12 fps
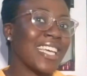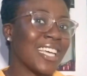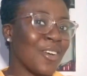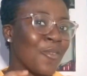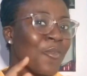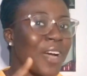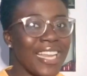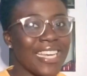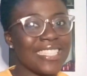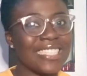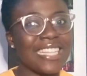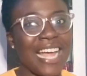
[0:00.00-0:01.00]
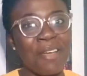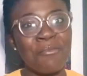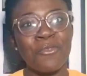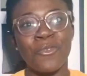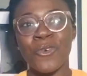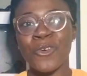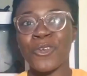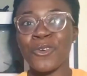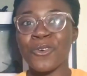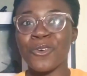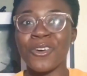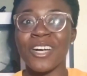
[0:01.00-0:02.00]
when it's time for
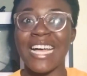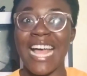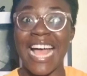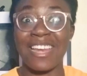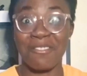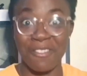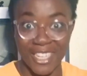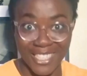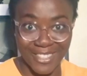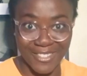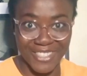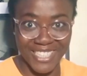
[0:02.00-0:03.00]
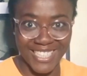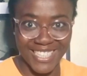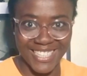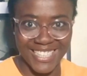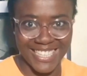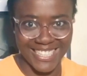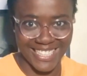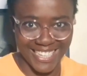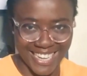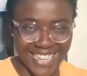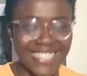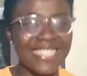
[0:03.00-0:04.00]
your anniversary,
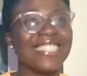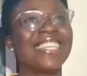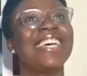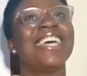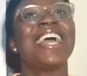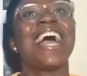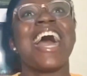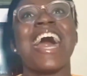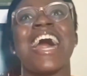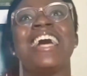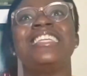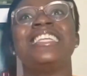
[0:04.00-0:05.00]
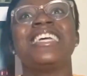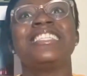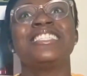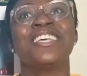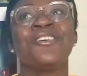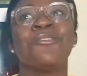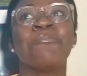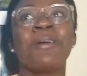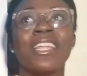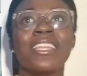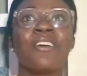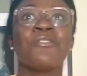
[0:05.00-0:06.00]
yes, and let's say your
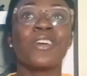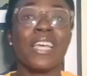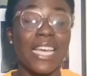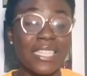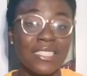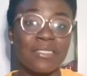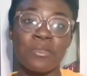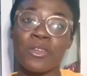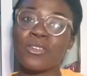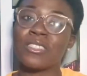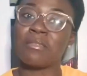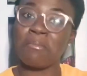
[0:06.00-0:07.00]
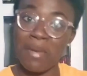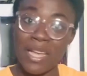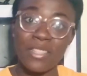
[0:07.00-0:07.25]
partner forgets, because the men